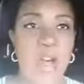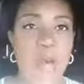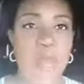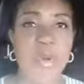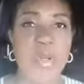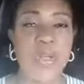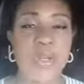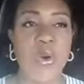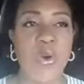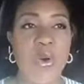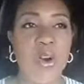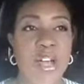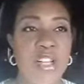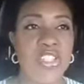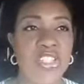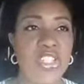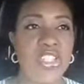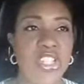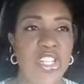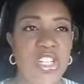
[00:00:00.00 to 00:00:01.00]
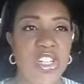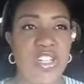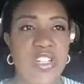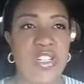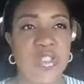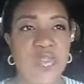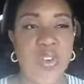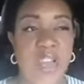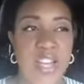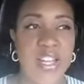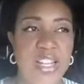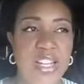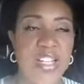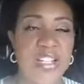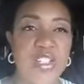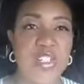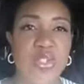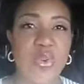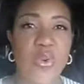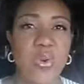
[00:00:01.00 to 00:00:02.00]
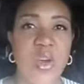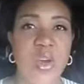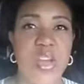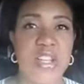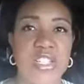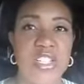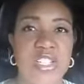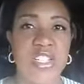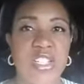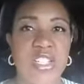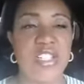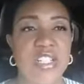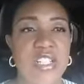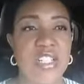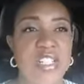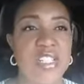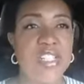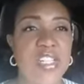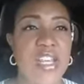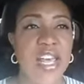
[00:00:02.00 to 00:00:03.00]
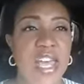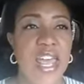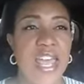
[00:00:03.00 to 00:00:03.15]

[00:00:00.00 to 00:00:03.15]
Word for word: couple of questions, financial questions,